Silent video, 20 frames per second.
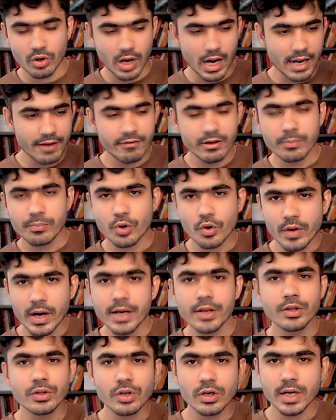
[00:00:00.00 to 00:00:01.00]
I will
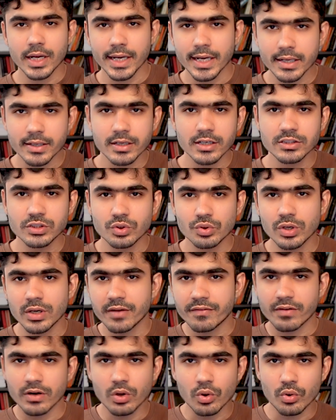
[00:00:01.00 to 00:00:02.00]
provide you the connectors to the
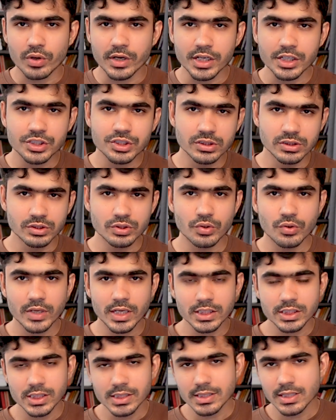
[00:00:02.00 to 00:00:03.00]
different locations so you
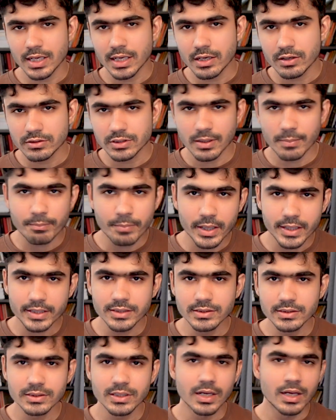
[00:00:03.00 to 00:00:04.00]
can just click some
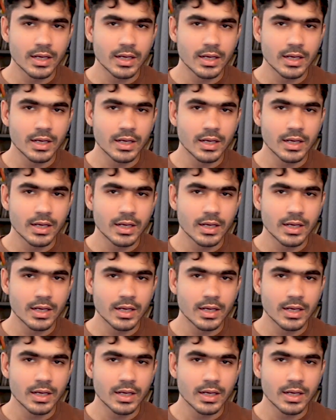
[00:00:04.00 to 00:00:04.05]
buttons